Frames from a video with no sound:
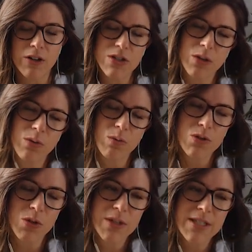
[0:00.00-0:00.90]
So
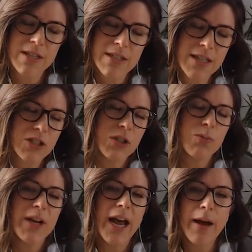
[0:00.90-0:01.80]
essentially
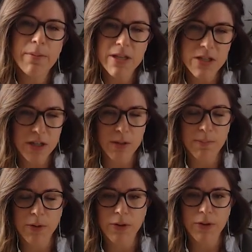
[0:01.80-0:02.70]
what happens to the
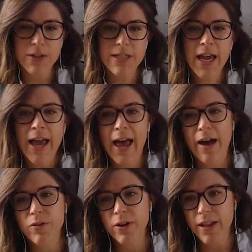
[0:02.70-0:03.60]
birds
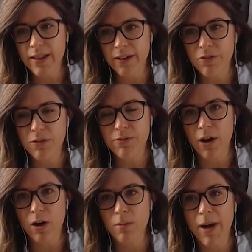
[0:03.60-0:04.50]
after they leave the
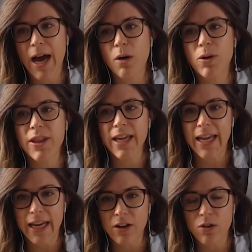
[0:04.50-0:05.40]
farm? How are they
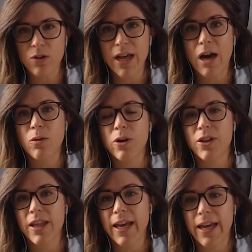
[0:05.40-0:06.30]
handled? How
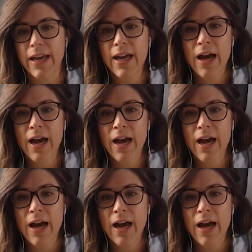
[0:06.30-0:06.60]
are they